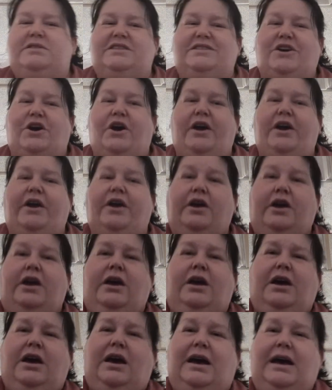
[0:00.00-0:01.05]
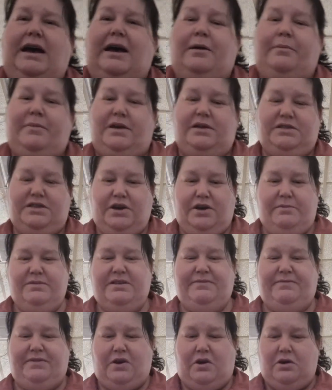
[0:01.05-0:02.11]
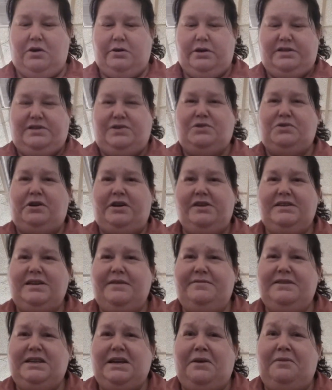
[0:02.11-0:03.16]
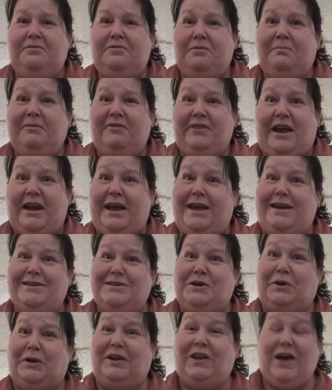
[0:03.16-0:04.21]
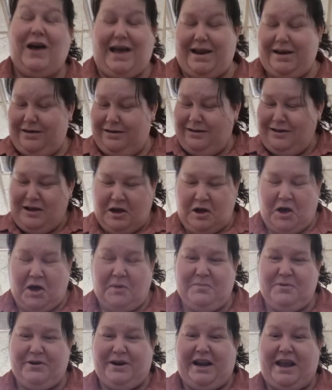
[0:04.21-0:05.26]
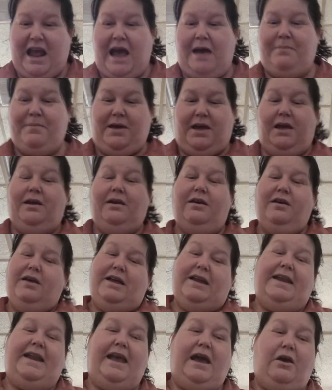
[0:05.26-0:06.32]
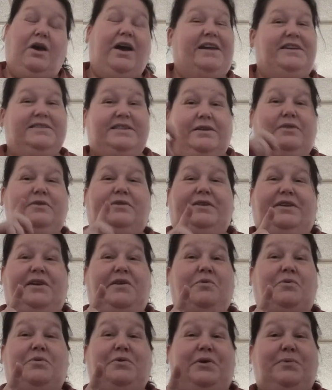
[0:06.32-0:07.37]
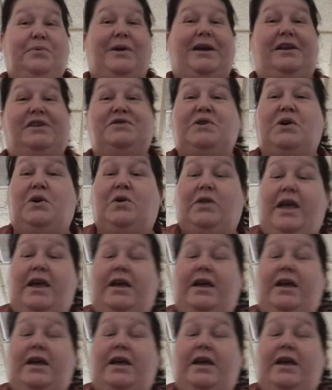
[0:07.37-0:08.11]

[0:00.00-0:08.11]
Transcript: So in terms of the horror stories I've seen from FedEx online, I'm pretty happy. Now, I did only order 1 doll,